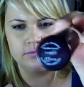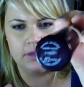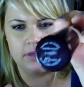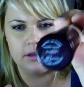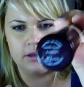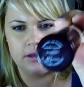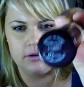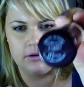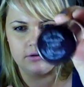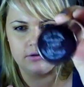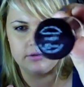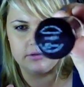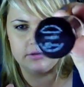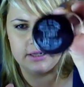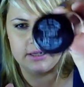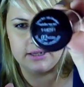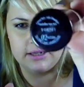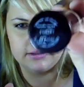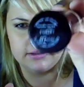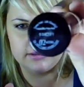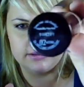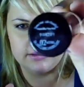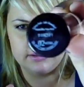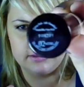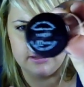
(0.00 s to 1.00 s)
I know it
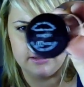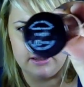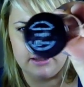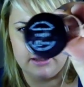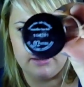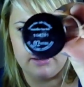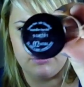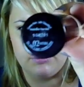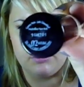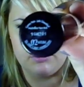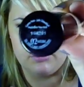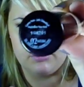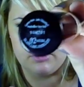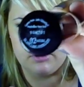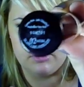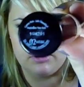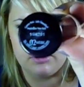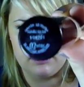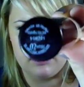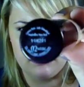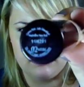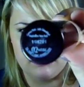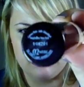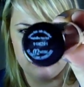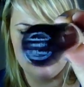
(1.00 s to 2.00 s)
has a name
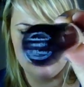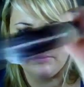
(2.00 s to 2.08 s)
really.